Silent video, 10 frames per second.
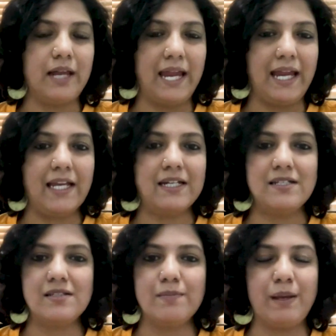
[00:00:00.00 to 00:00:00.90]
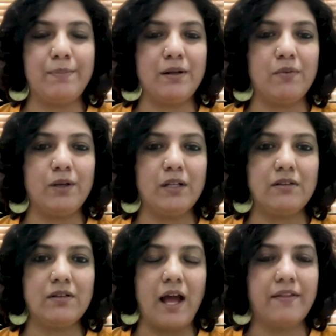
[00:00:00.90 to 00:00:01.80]
AIDS, people with
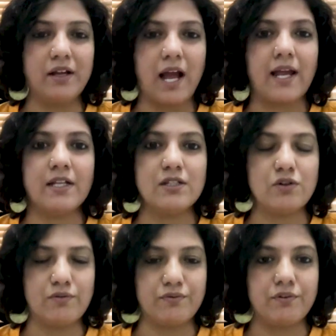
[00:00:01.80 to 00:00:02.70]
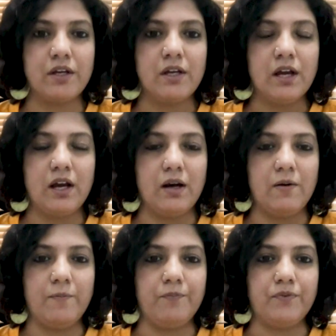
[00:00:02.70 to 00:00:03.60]
other kinds of
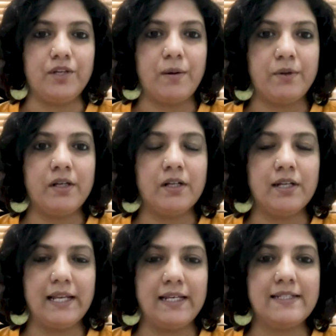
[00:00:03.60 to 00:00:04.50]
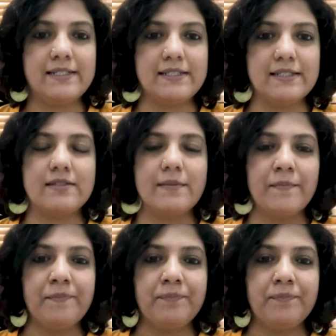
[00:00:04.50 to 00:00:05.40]
terminal illnesses,
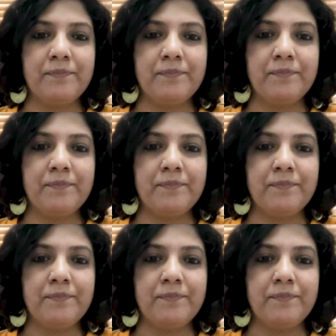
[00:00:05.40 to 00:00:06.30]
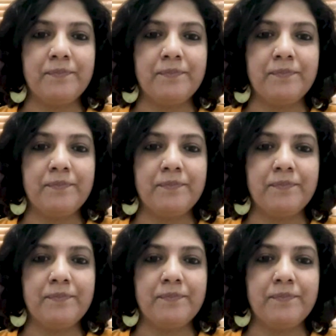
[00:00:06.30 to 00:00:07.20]
is very
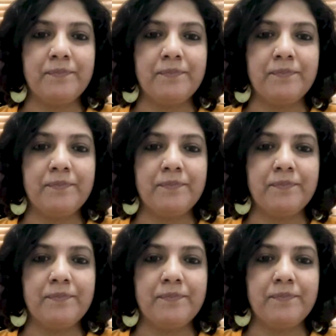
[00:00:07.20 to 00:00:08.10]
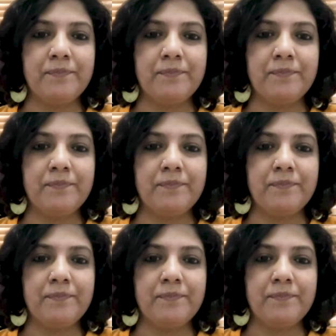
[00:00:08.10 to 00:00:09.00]
similar to those with dementia. You need to
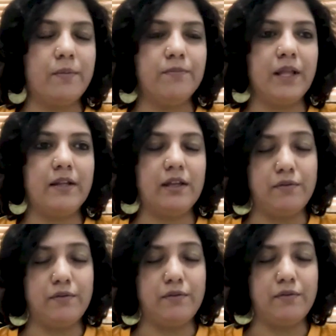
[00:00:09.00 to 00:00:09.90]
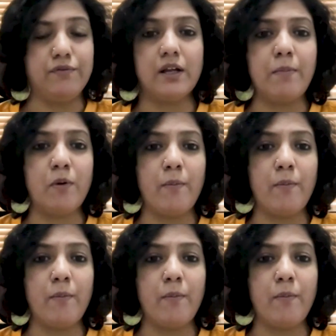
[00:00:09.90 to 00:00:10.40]
ensure that if they are